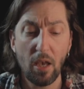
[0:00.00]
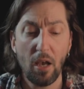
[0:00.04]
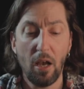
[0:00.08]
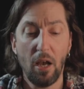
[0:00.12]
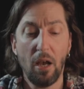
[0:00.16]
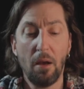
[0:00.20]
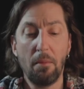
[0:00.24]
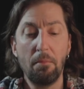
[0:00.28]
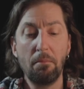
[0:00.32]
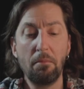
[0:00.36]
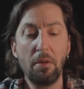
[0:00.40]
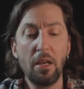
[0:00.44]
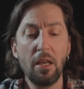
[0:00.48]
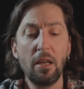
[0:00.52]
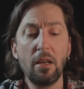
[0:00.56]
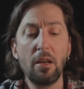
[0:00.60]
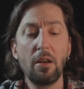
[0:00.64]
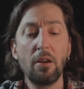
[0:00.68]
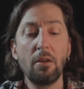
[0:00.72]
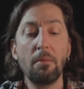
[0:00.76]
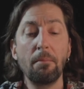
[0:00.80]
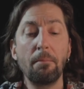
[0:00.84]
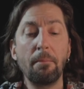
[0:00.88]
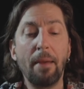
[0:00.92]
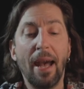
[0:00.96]
A
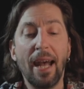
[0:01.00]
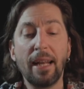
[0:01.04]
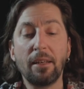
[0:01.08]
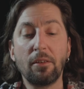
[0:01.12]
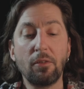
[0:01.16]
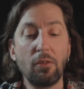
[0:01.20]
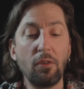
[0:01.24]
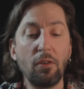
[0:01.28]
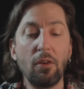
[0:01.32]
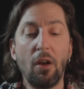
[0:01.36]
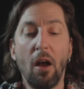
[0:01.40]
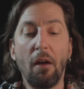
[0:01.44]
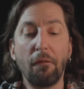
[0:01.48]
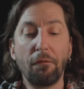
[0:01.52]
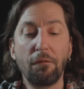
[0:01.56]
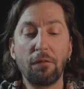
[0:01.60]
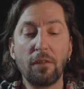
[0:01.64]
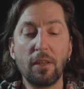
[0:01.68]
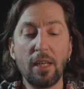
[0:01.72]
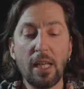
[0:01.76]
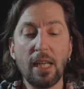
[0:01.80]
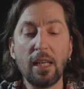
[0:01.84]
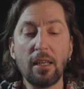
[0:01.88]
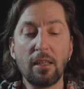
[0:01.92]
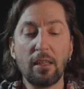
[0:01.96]
mere matter of
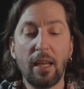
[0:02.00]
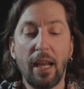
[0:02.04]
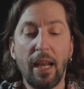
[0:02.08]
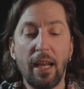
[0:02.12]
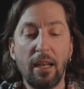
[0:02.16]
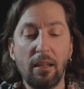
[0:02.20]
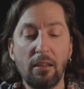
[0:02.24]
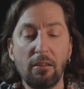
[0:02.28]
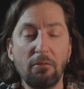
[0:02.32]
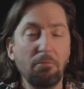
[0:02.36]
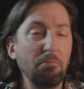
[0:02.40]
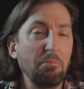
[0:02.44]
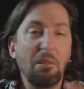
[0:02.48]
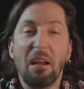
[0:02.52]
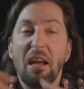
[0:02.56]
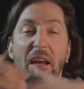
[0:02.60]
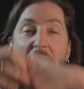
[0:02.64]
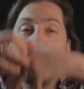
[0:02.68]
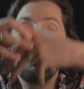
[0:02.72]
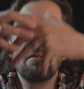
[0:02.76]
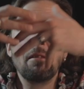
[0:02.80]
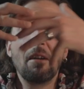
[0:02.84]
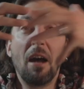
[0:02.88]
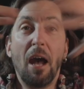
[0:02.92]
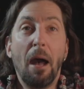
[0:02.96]
detail,
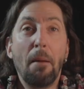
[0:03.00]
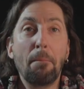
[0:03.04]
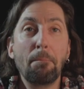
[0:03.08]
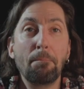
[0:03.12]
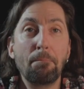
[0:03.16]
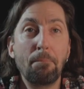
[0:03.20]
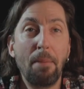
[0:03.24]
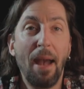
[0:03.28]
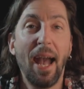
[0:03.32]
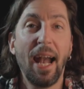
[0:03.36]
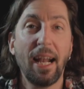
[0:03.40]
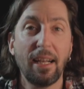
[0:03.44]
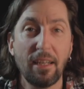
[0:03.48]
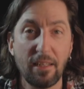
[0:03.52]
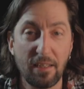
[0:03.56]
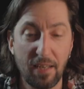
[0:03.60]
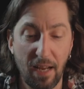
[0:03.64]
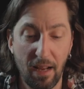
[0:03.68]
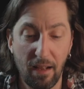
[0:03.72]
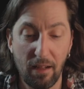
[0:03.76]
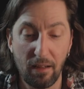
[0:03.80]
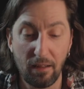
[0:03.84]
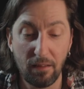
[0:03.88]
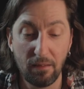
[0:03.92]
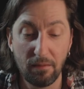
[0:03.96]
a
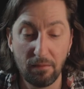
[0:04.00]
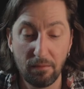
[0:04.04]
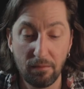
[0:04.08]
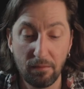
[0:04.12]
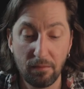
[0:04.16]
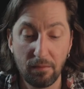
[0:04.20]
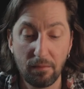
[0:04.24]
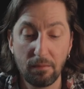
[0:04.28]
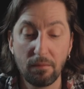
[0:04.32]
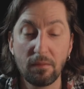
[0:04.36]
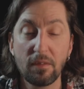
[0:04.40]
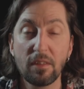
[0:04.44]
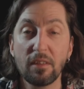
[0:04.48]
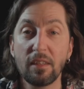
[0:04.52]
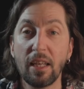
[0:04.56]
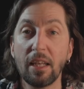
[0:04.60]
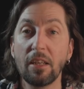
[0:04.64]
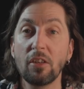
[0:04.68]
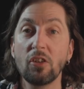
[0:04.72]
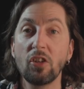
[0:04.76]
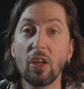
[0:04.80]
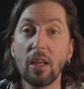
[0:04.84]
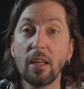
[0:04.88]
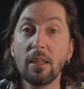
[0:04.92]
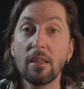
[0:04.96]
bagatelle,
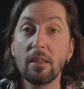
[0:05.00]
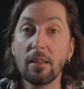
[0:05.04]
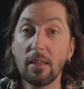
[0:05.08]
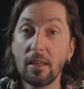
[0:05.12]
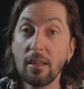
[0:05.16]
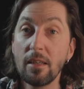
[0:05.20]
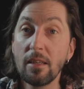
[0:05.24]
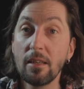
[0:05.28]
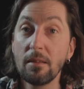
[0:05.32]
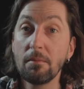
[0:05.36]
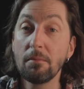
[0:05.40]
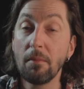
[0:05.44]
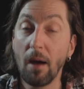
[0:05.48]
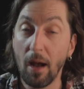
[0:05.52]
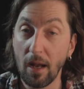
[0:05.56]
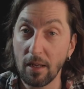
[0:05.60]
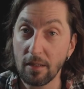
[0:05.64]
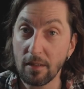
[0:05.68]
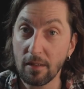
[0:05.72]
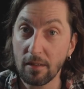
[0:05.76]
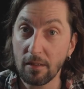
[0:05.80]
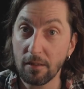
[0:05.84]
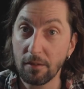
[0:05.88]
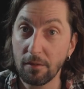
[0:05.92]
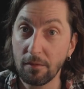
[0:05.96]
said J.T.
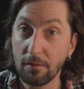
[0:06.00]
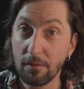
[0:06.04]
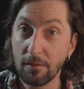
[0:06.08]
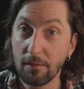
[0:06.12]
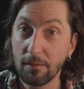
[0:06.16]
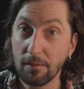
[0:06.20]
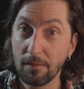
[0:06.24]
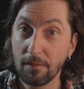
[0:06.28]
Maston.